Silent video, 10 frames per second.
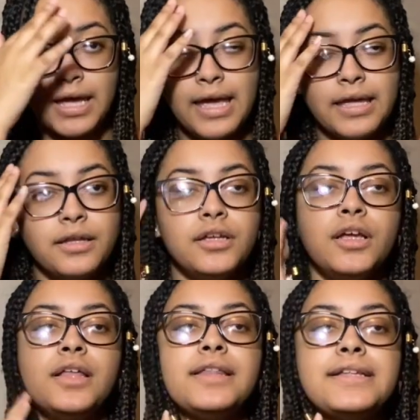It
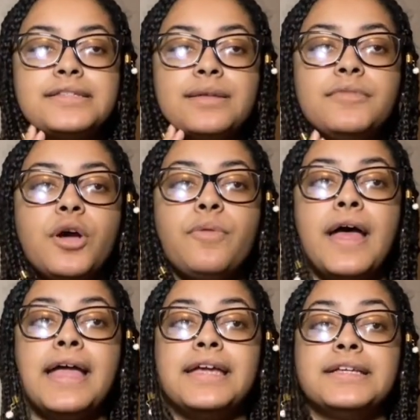lets them know
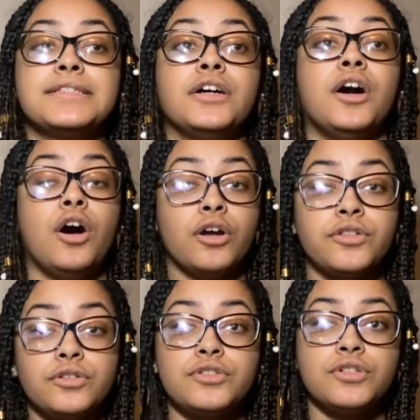that it is an
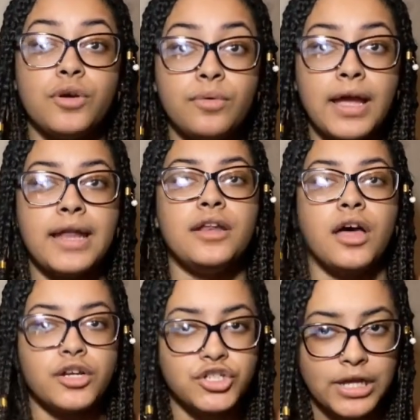author's note and
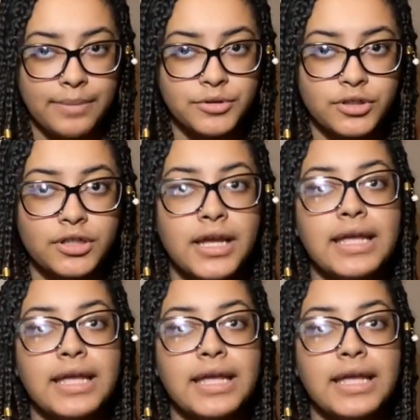not a chapter.